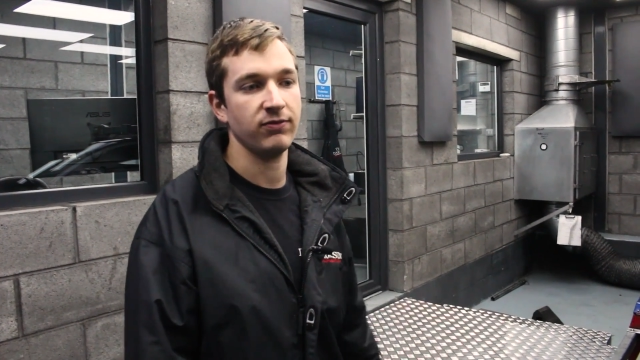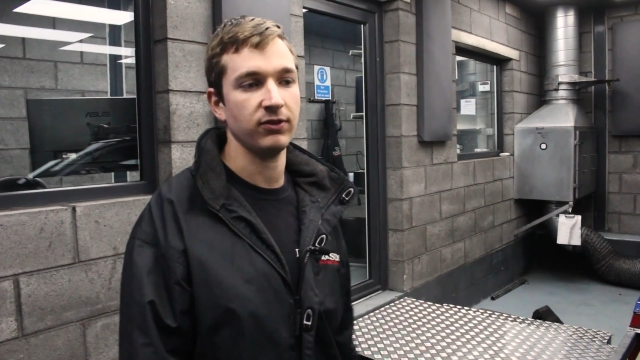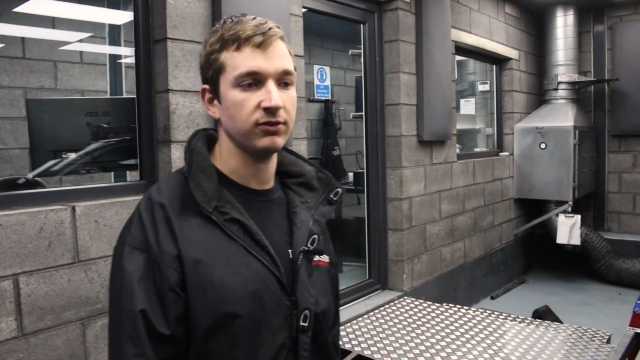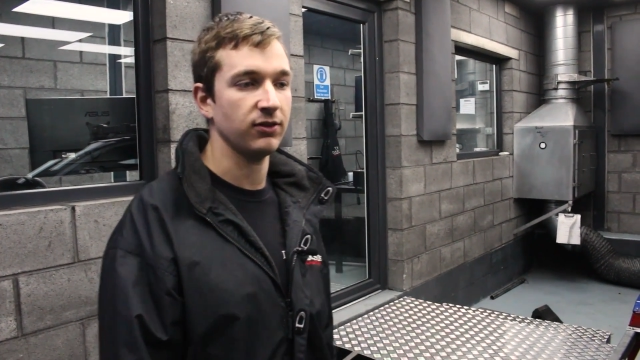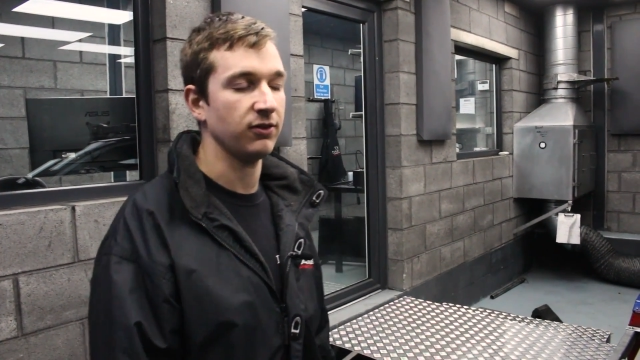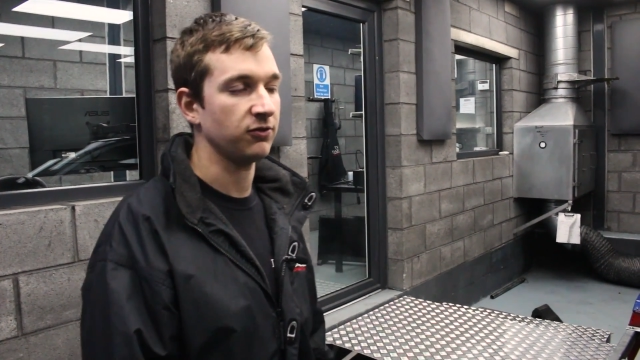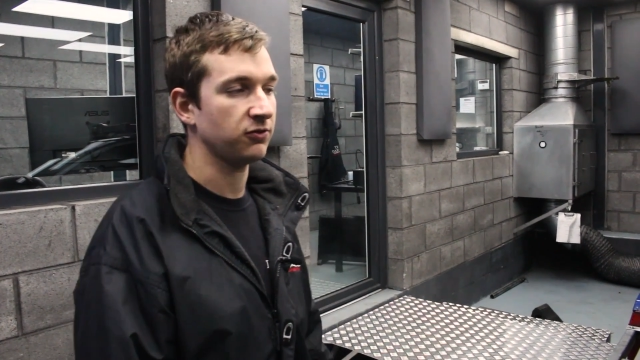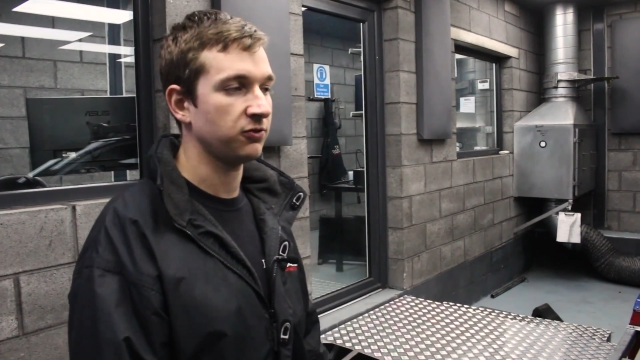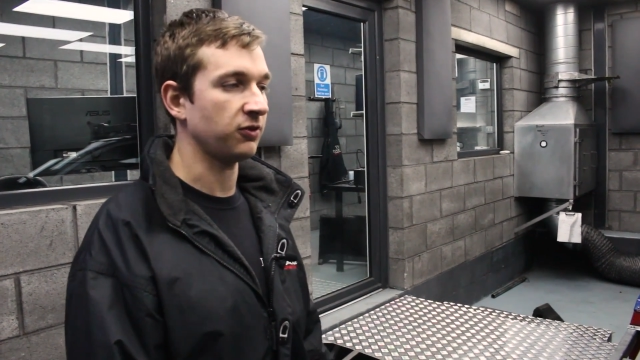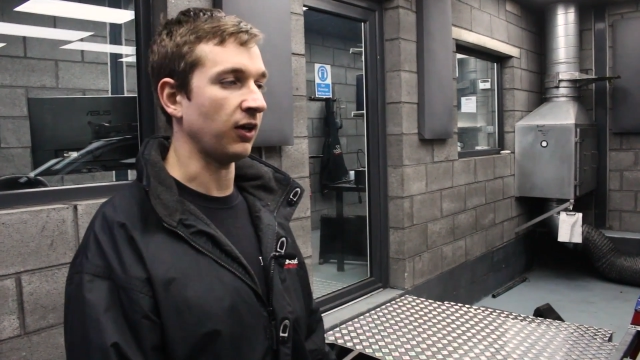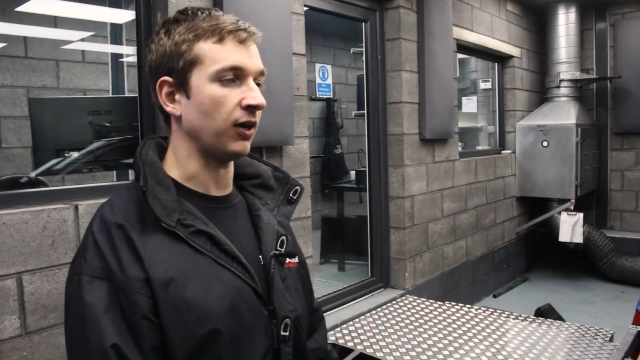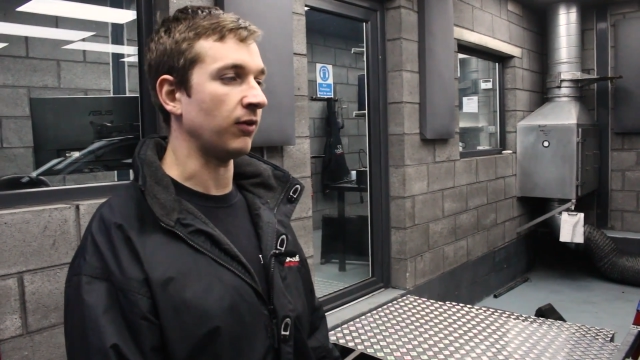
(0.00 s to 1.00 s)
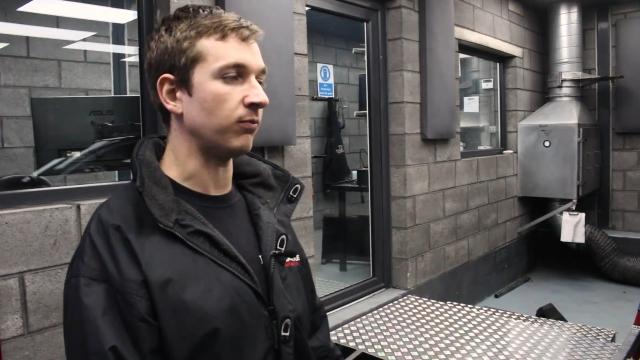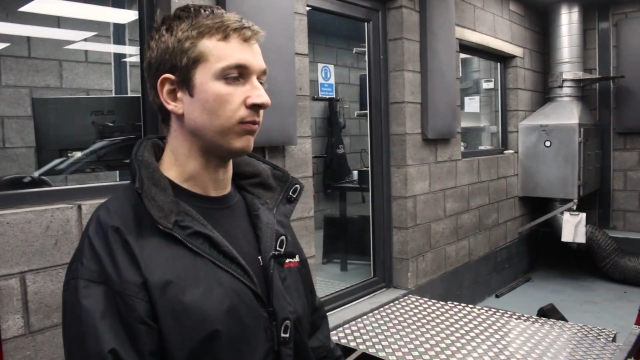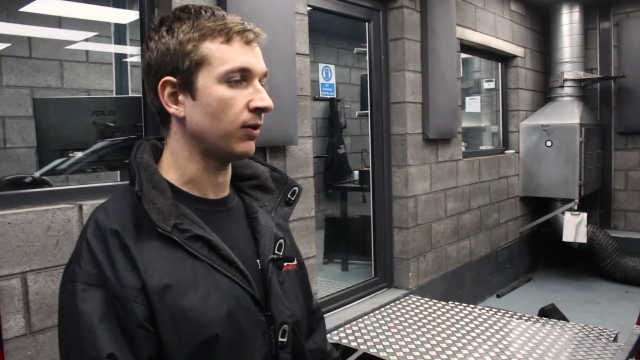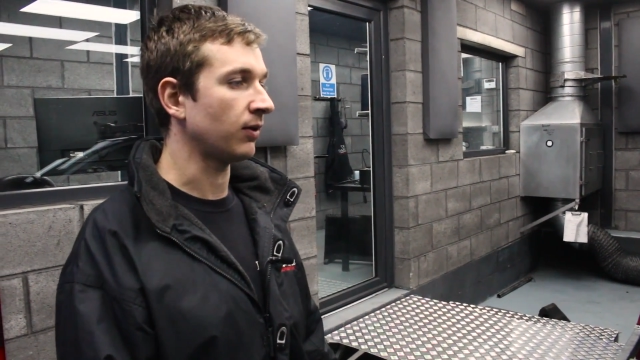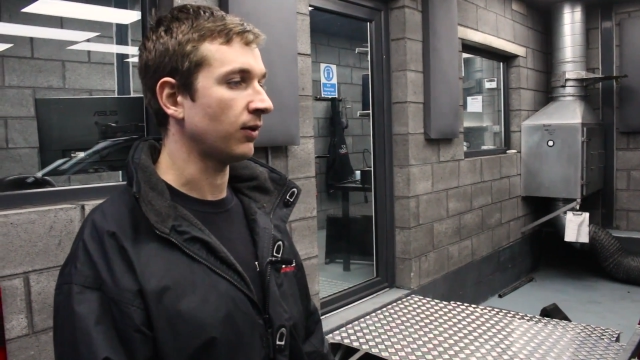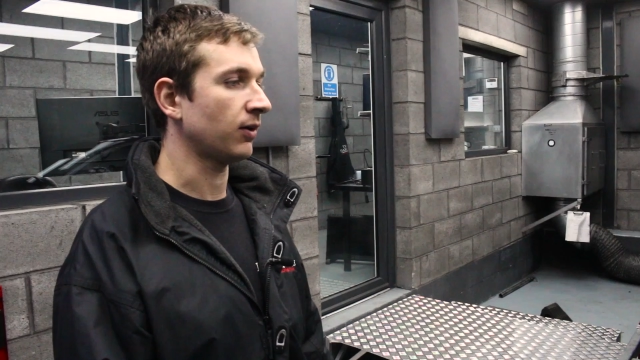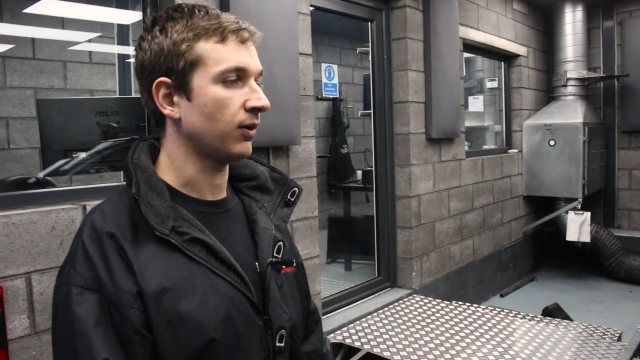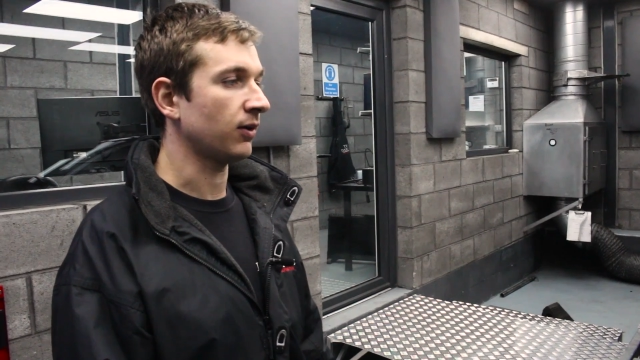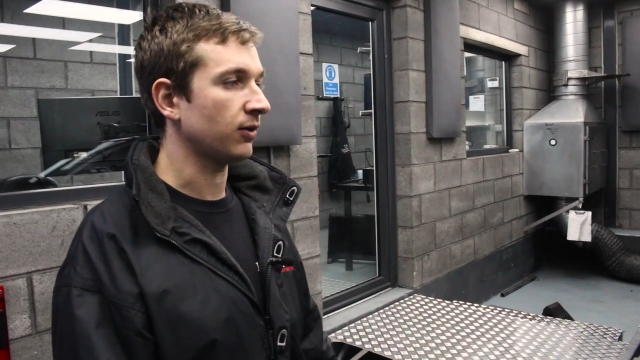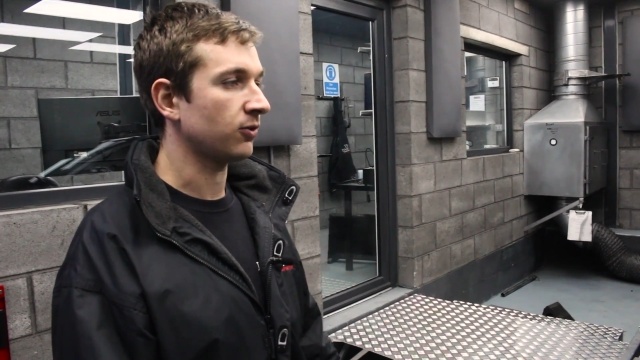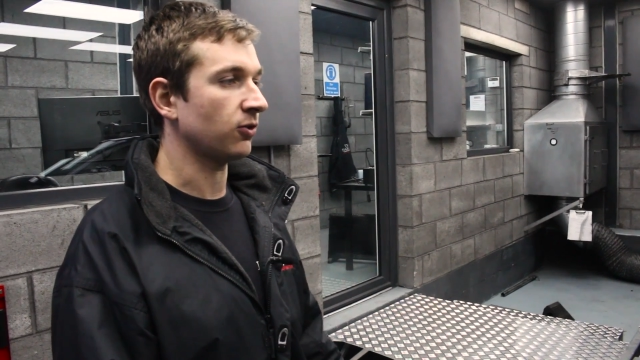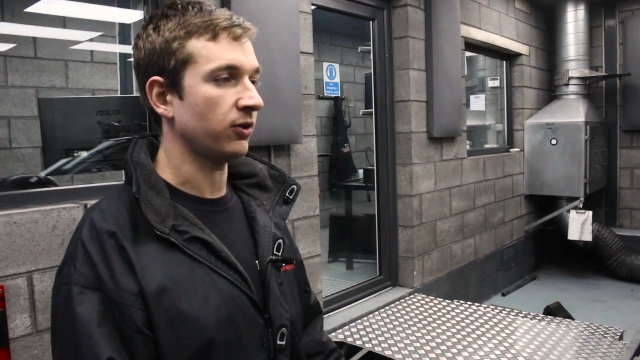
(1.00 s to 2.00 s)
filter that's
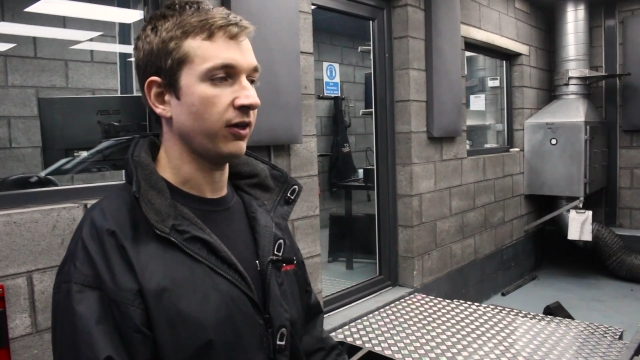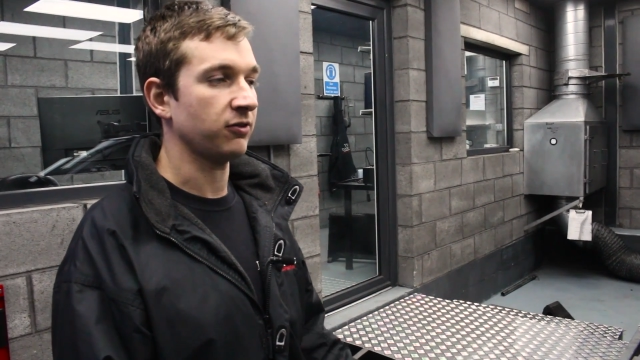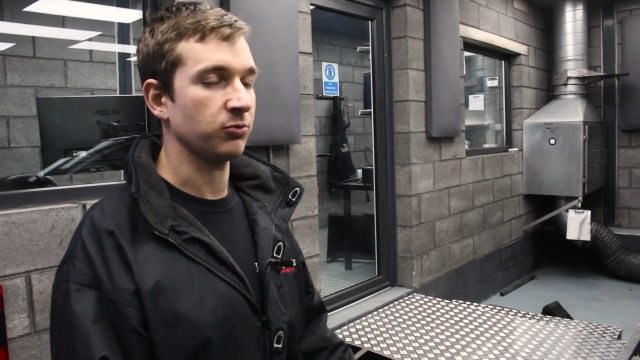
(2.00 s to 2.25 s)
going to let